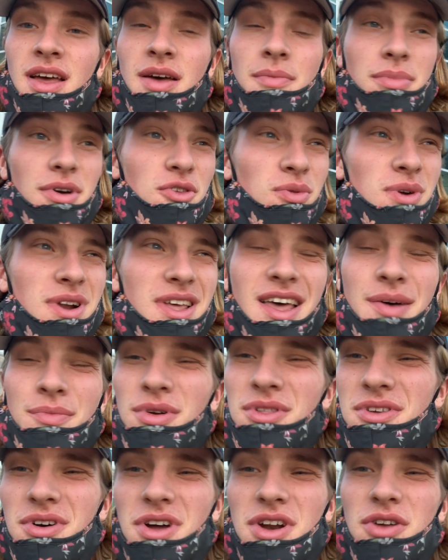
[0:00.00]
But it's one of them ones
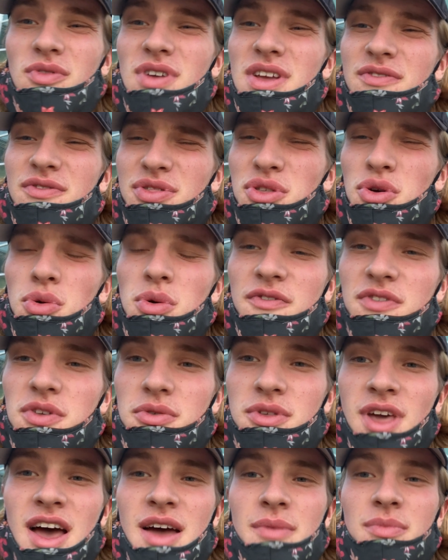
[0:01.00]
you gotta read through a few
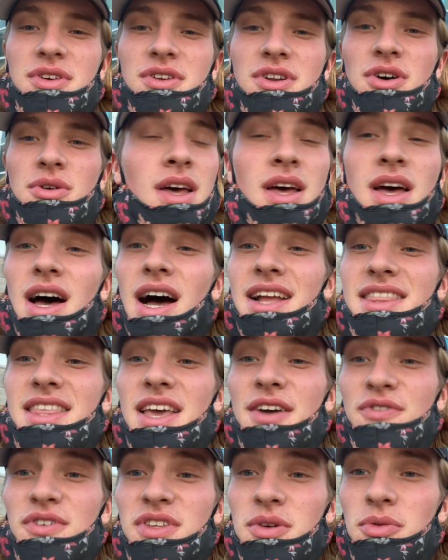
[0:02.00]
times, you know? I
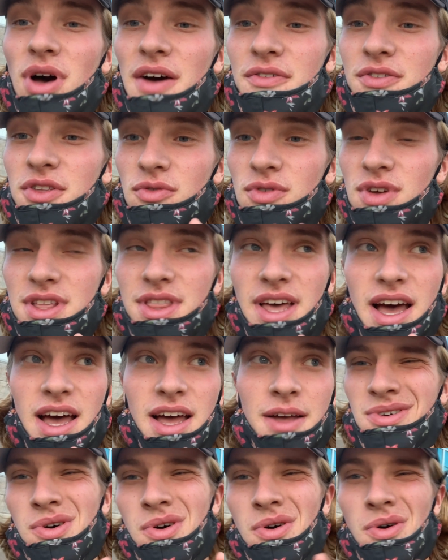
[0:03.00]
definitely will have to read that
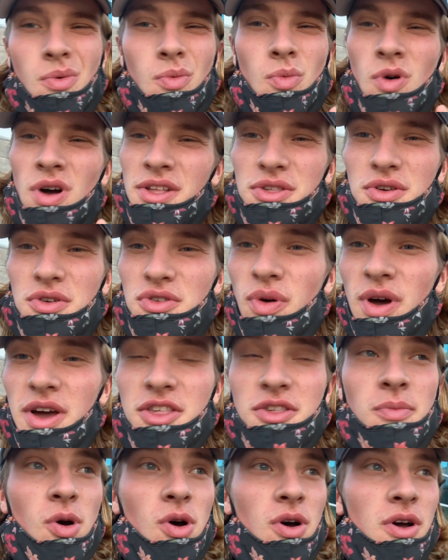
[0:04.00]
once or twice
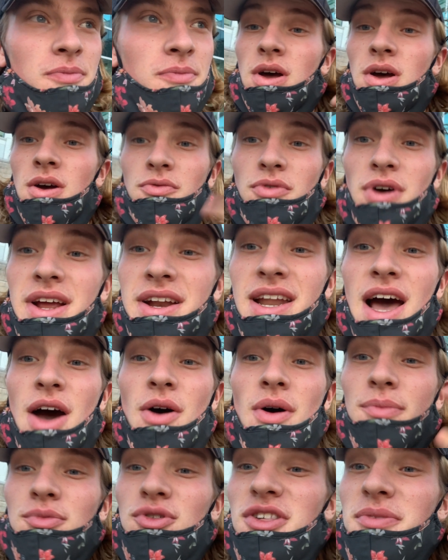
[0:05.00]
more. Right now,
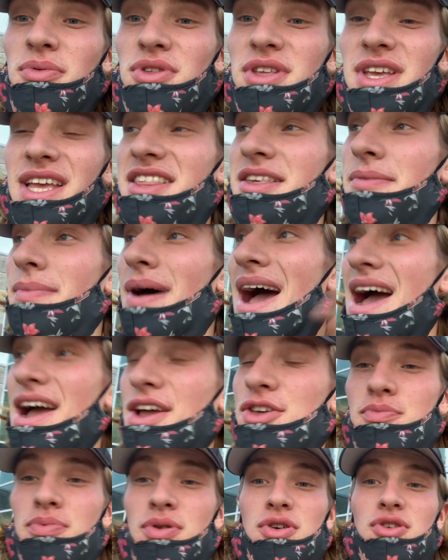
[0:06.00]
I'm just about to get some
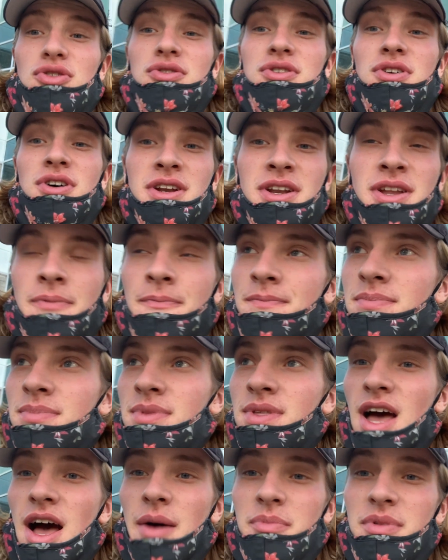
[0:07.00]
acupuncture done. I'm